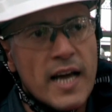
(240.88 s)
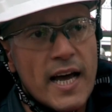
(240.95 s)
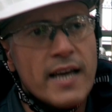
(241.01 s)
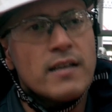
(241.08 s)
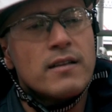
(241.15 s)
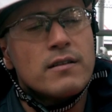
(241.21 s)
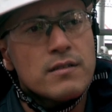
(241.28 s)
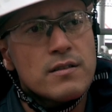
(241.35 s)

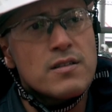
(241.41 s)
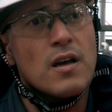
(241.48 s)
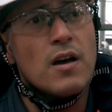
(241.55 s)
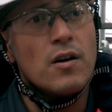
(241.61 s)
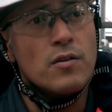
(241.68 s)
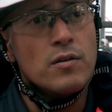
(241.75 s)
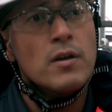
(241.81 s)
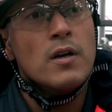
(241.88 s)
Okay,
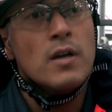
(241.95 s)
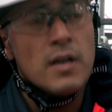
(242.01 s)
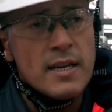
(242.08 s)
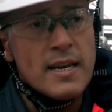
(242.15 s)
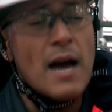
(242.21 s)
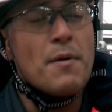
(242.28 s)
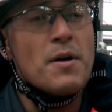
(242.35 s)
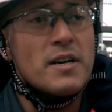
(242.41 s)
so
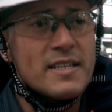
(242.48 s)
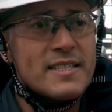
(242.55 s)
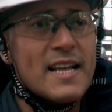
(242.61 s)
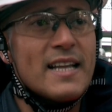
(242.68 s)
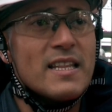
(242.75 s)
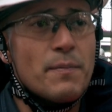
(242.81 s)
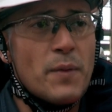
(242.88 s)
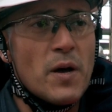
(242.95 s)
now we
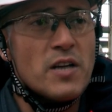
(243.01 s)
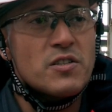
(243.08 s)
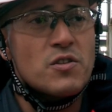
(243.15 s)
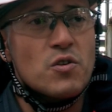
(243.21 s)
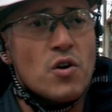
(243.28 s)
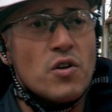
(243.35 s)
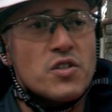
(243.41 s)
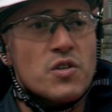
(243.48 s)
understand the
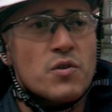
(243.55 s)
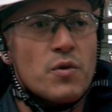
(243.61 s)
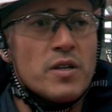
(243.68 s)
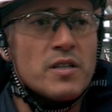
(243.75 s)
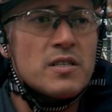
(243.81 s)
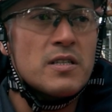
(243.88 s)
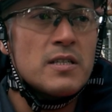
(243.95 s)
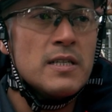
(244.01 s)
personal
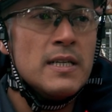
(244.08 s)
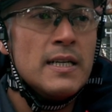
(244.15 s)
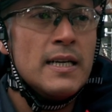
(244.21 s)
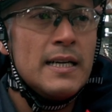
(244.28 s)
consequence.